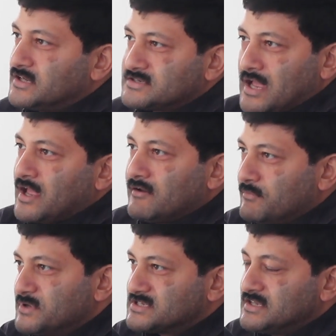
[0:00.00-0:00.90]
Let's say I
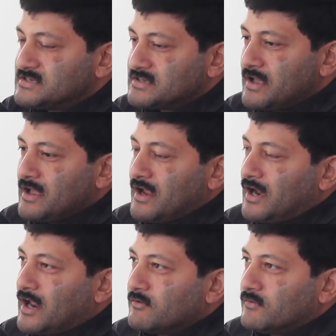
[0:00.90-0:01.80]
have a business
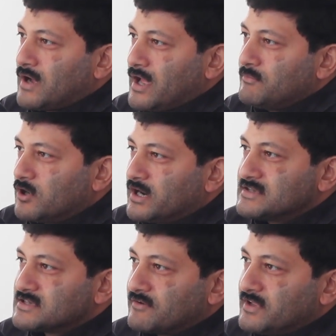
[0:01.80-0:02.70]
and I am
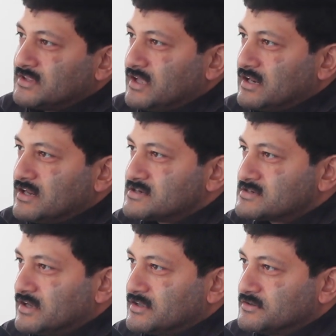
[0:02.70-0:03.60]
already serving the
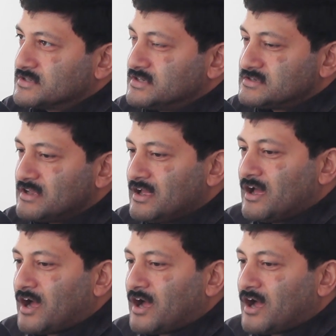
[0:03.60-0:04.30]
English users.